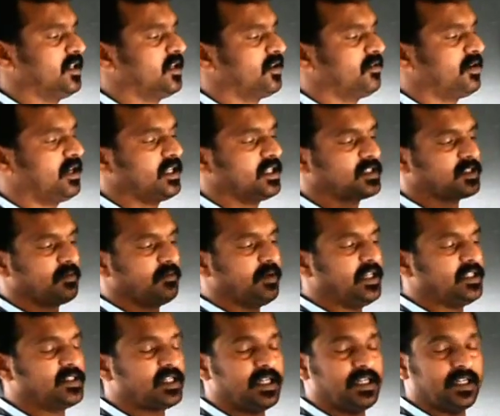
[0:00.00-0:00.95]
What is the
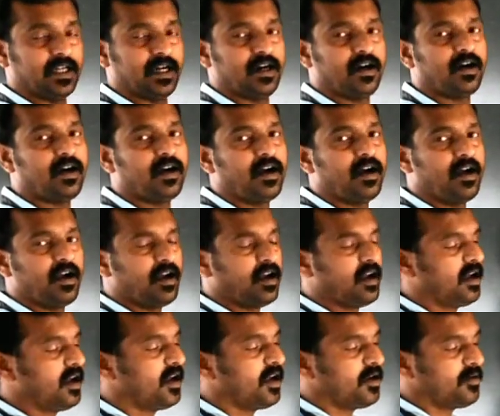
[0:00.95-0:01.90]
base area?
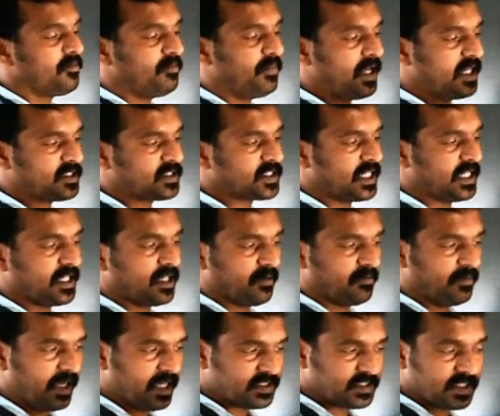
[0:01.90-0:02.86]
Base
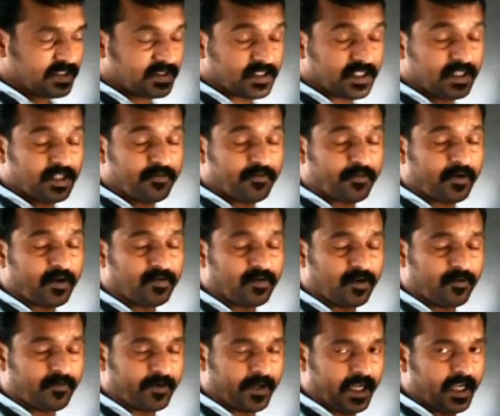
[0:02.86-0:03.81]
is in the form
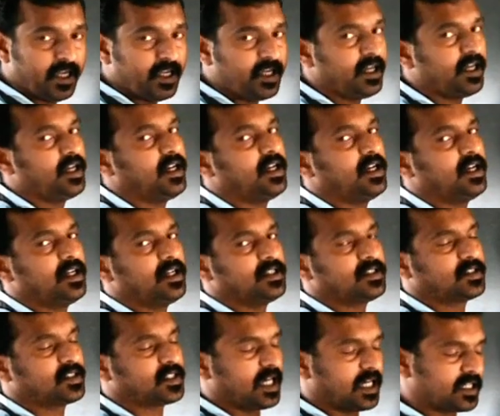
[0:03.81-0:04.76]
of a
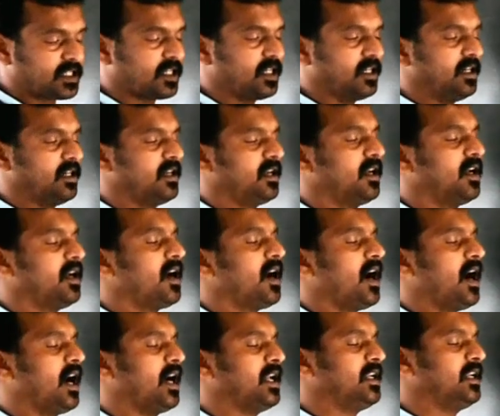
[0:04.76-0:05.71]
circle,
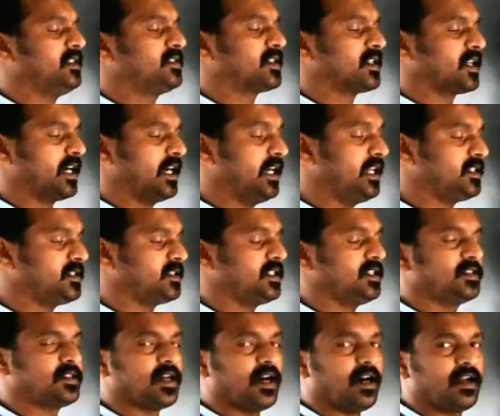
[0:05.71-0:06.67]
and its radius
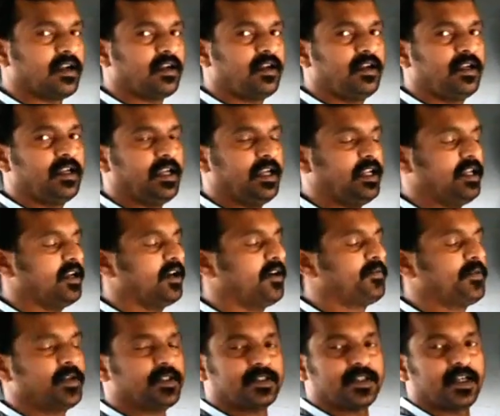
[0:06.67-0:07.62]
is r. Area
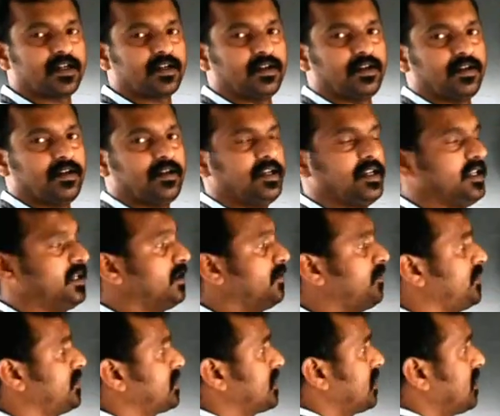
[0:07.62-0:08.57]
of a circle. Area of
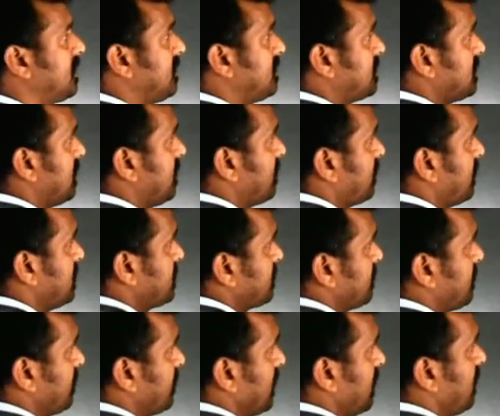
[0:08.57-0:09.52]
a circle is equal to what is
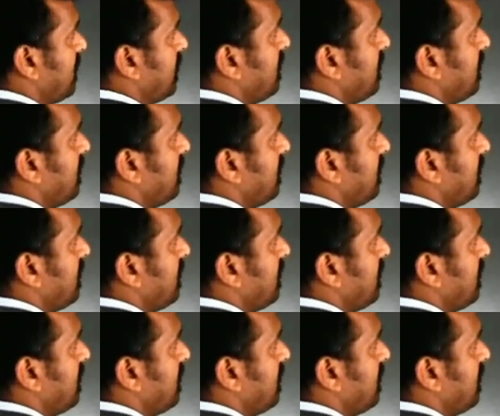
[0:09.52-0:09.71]
omega?